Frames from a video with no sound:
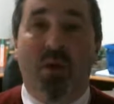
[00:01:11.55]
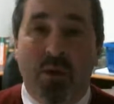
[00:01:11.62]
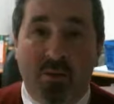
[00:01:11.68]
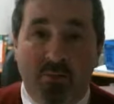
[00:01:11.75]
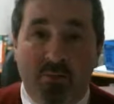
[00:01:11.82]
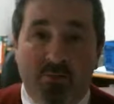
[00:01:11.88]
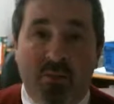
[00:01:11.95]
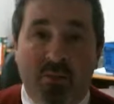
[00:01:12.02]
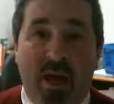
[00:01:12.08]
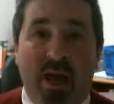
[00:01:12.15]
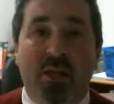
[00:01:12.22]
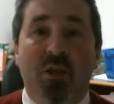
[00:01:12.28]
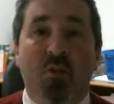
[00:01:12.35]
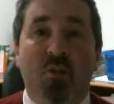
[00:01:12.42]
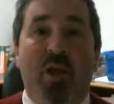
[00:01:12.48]

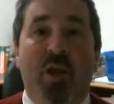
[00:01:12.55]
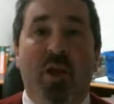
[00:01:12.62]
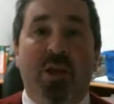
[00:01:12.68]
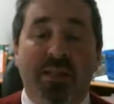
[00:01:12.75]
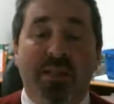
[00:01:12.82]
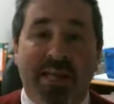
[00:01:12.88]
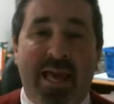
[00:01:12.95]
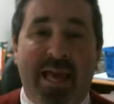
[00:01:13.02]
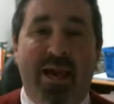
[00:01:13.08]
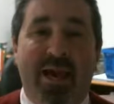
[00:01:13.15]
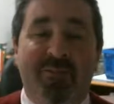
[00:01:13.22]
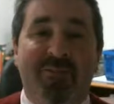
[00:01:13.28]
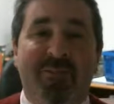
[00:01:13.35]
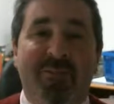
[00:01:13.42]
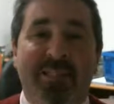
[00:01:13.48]
evaluating the
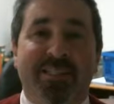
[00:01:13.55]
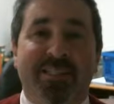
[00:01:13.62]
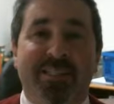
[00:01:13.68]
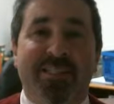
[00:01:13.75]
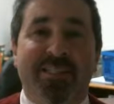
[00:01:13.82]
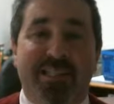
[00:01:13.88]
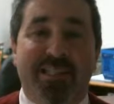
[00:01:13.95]
efficacy